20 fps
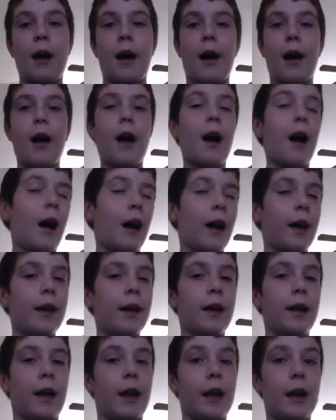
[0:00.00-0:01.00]

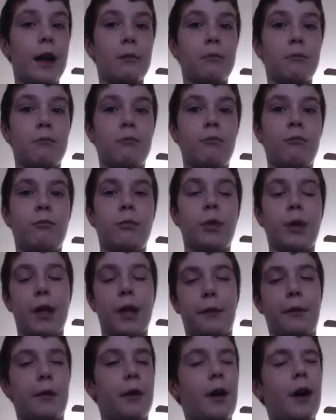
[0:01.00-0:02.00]
I am,
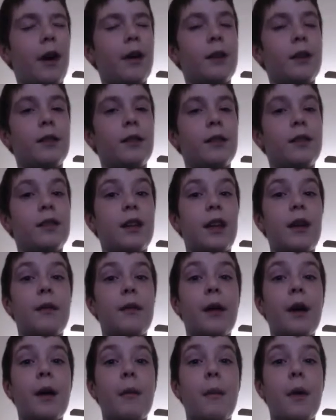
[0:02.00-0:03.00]
believe it or not,
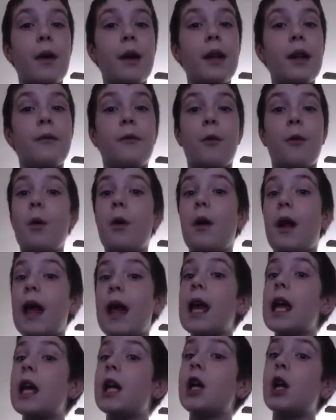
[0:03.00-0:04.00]
saving money for
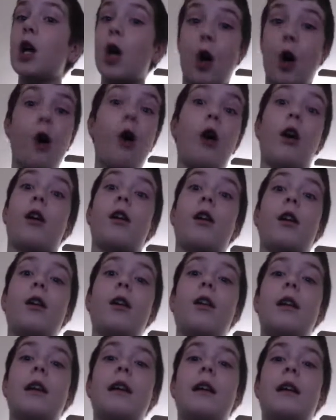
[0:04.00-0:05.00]
a car.
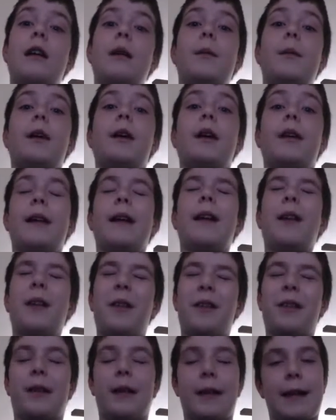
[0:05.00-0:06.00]
Because I know it's
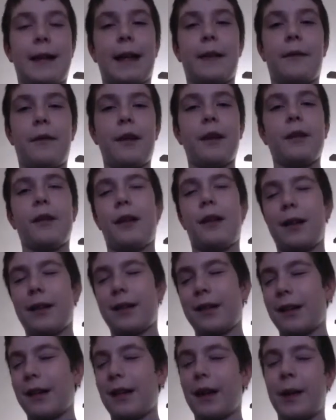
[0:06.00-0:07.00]
going to take a very long
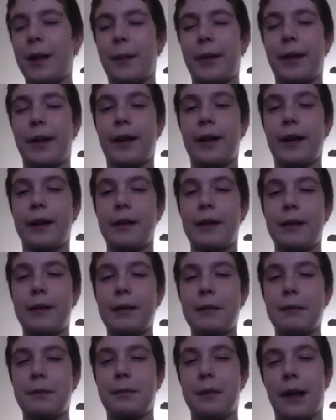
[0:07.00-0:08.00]
time and
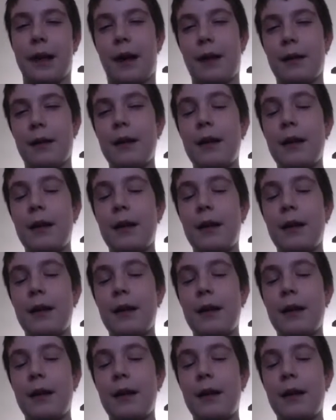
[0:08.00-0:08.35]
yeah.